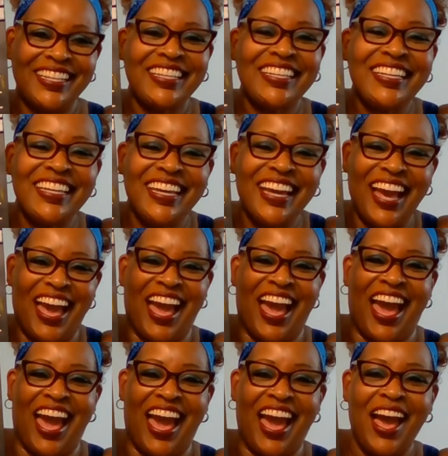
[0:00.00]

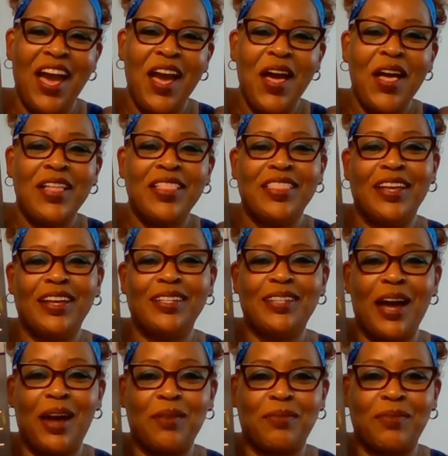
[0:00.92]
The
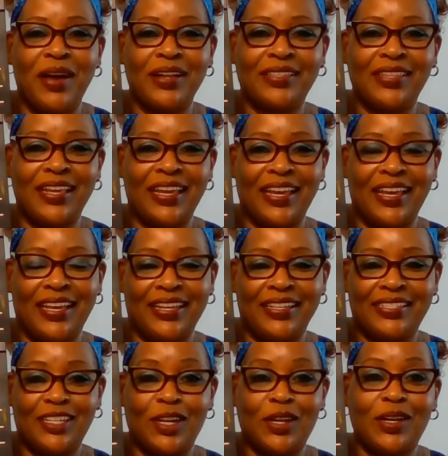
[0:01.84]
director
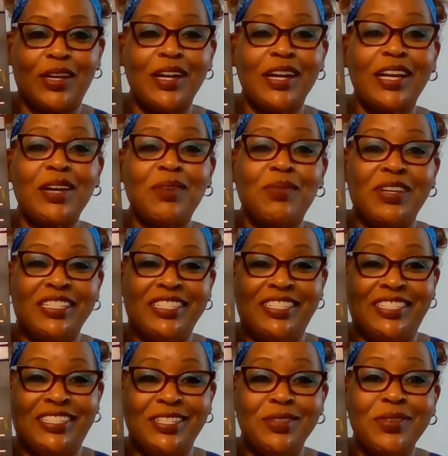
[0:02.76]
is Cooking with
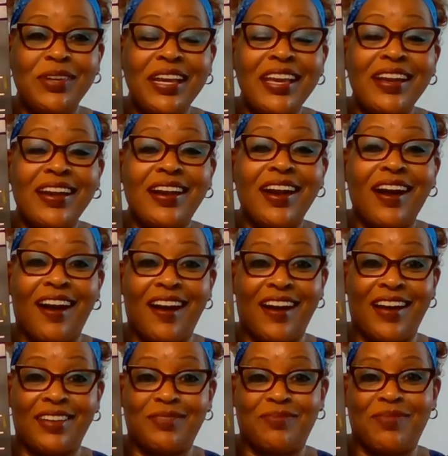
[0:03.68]
Judy
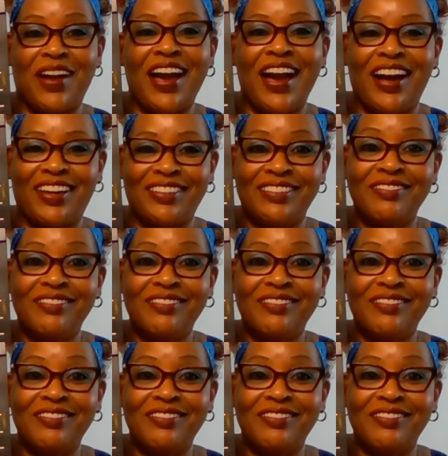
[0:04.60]
Cardwell.